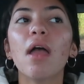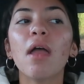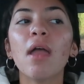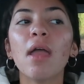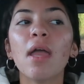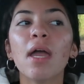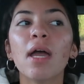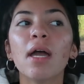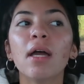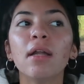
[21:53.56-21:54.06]

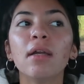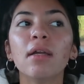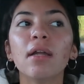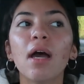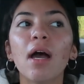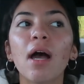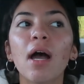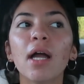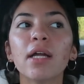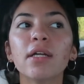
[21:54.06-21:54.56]
And
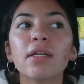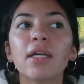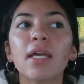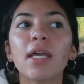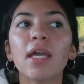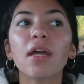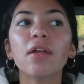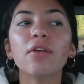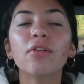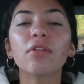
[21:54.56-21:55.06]
I
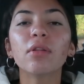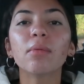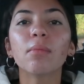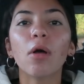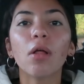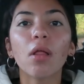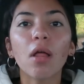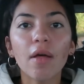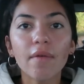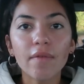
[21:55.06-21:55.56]
can't do them
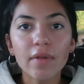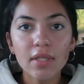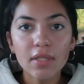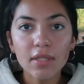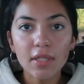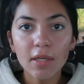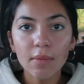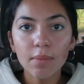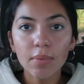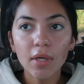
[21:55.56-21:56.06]
all,
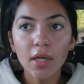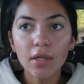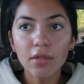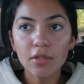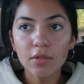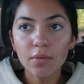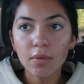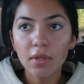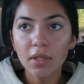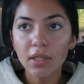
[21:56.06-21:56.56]
obviously, but I
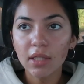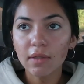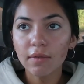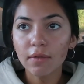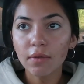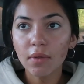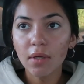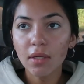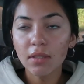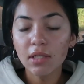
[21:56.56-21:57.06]
just want to give
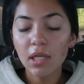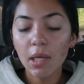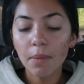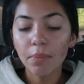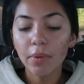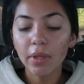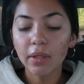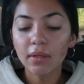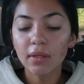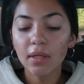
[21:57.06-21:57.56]
you a heads
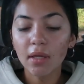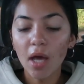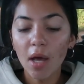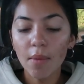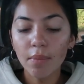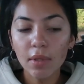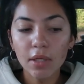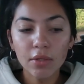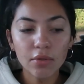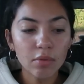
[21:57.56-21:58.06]
up. Like, the
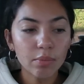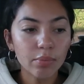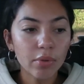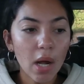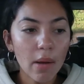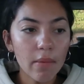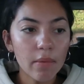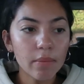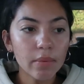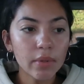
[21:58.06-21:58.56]
uploads will
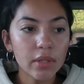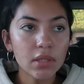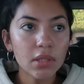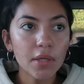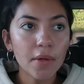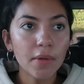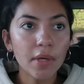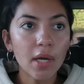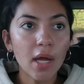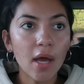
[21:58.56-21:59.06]
probably
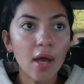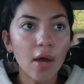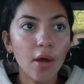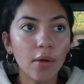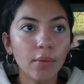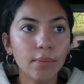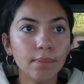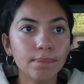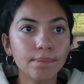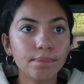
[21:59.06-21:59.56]
slow
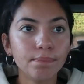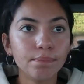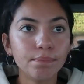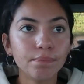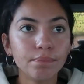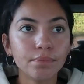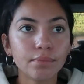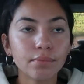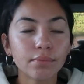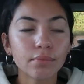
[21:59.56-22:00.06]
down.
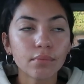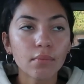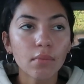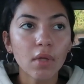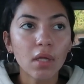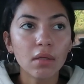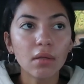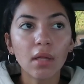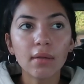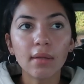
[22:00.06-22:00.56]

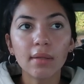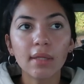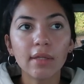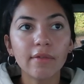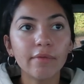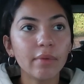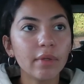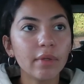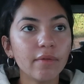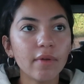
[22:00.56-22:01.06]
Not that
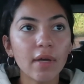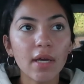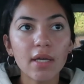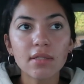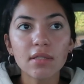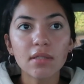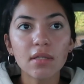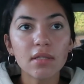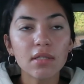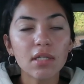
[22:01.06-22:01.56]
they've
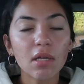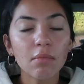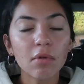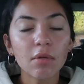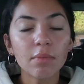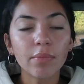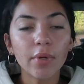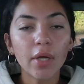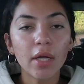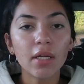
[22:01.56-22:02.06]
fast in the
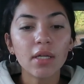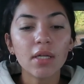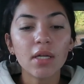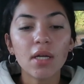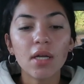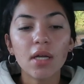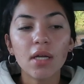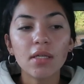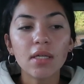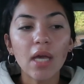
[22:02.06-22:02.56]
summer, but
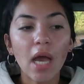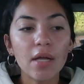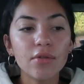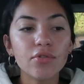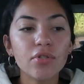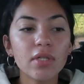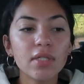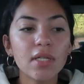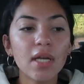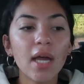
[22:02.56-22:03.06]
yeah,
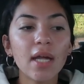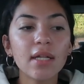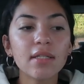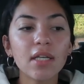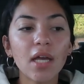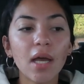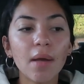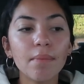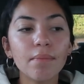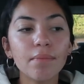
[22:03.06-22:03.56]
just a
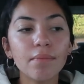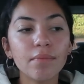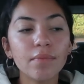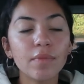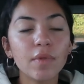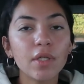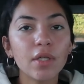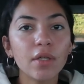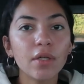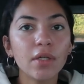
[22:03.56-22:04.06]
heads up
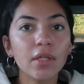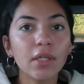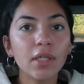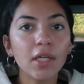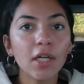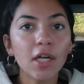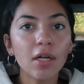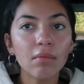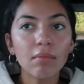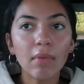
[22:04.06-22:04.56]
the
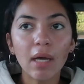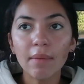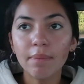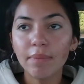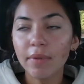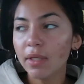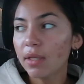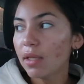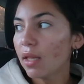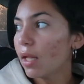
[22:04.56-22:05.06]
year
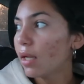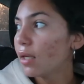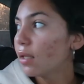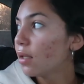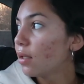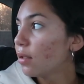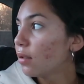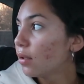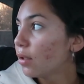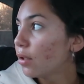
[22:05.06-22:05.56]
might be like
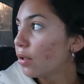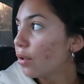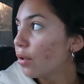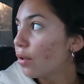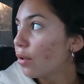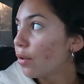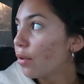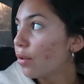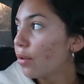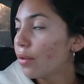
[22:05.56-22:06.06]
a
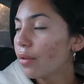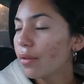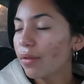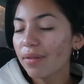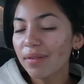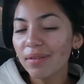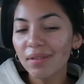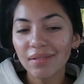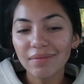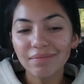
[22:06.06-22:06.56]

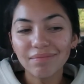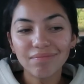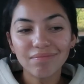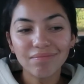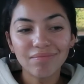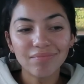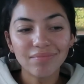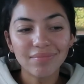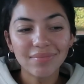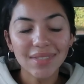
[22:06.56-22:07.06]
little
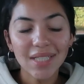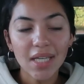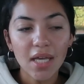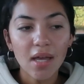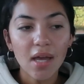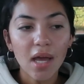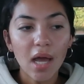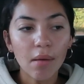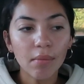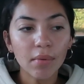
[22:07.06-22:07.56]

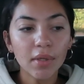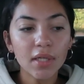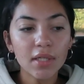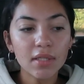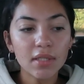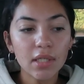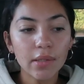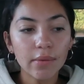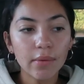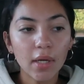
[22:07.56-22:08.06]
I'm
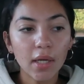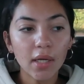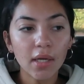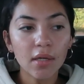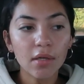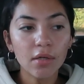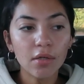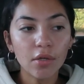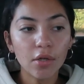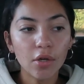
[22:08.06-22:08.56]
gonna see what I
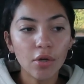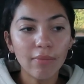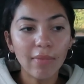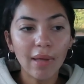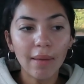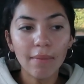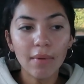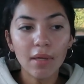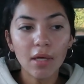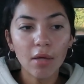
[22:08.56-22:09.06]
can do
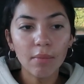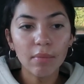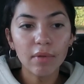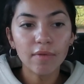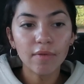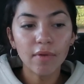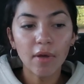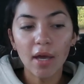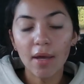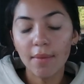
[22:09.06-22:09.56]
maybe I'll
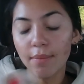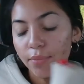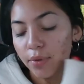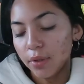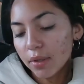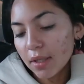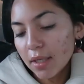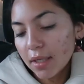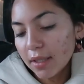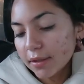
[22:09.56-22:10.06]
be fine
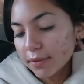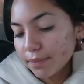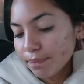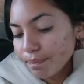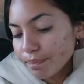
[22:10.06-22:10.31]
but like